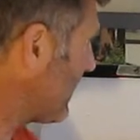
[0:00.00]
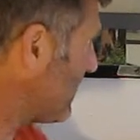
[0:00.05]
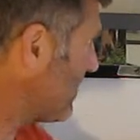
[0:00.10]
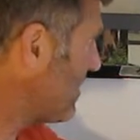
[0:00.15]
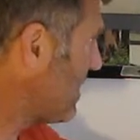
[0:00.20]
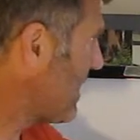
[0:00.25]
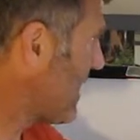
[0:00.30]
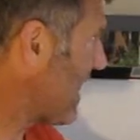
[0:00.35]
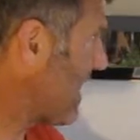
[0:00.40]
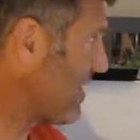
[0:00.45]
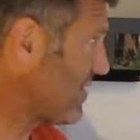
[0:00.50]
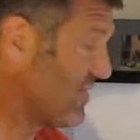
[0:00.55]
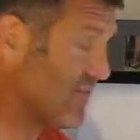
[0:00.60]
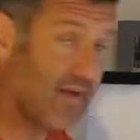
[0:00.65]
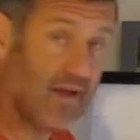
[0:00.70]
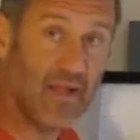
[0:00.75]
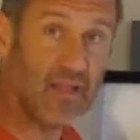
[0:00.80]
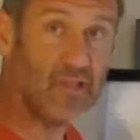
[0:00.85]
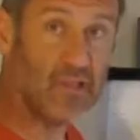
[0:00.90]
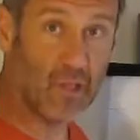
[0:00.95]
has a
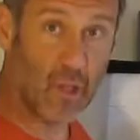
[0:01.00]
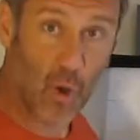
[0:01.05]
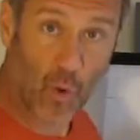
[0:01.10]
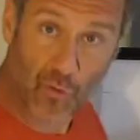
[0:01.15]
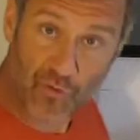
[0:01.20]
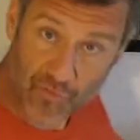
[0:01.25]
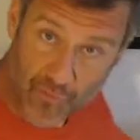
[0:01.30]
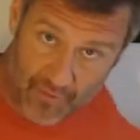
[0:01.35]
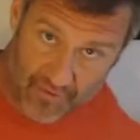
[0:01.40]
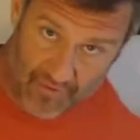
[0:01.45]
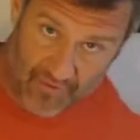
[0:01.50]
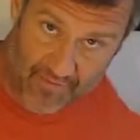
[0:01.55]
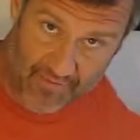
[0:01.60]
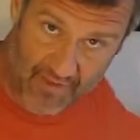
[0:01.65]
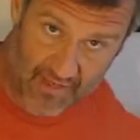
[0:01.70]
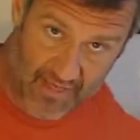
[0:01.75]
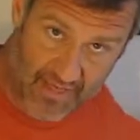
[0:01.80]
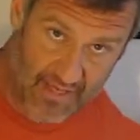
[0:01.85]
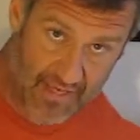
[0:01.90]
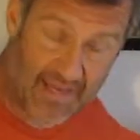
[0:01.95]
low specific
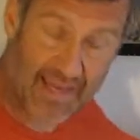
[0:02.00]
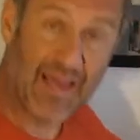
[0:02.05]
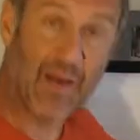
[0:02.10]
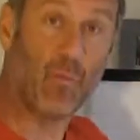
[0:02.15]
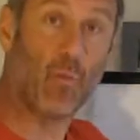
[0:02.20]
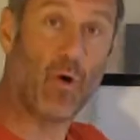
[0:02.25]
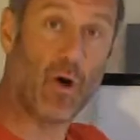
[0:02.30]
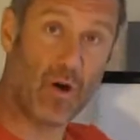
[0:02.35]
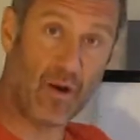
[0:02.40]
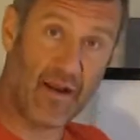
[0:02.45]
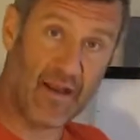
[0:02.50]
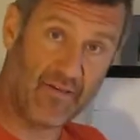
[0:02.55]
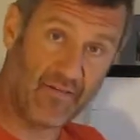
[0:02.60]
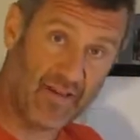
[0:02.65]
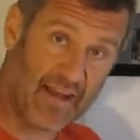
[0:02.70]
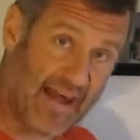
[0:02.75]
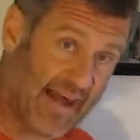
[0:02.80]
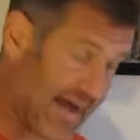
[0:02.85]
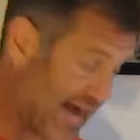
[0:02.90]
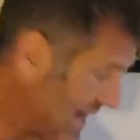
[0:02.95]
heat and water has a
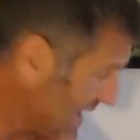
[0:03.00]
high.